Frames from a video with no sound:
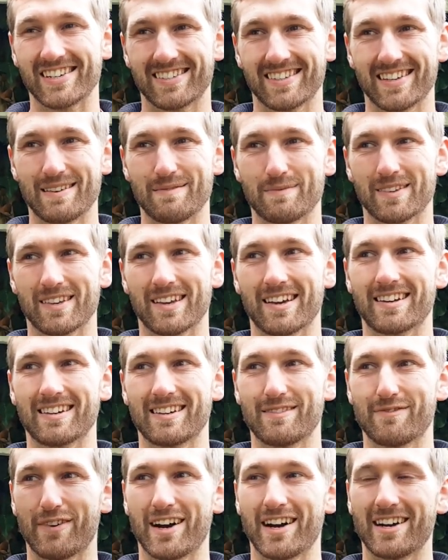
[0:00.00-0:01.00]
seems like a
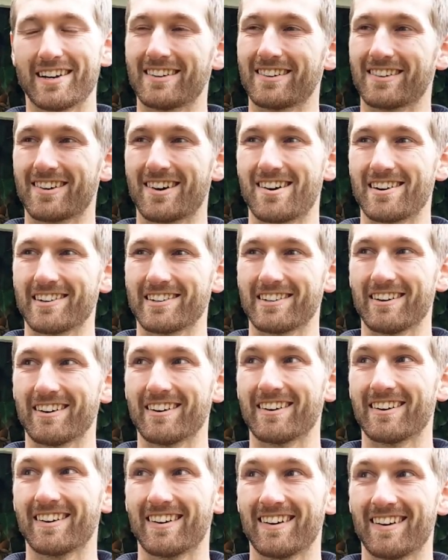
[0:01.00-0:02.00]
divide and
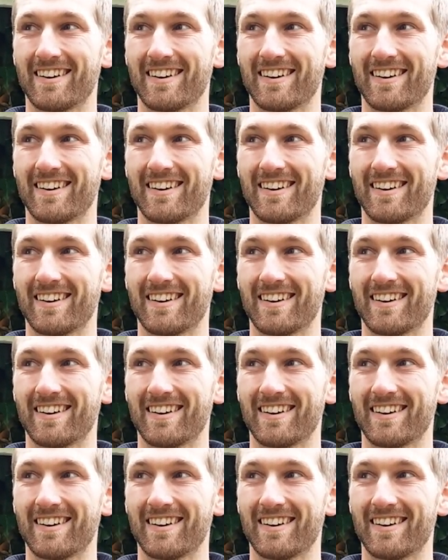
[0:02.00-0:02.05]
conquer,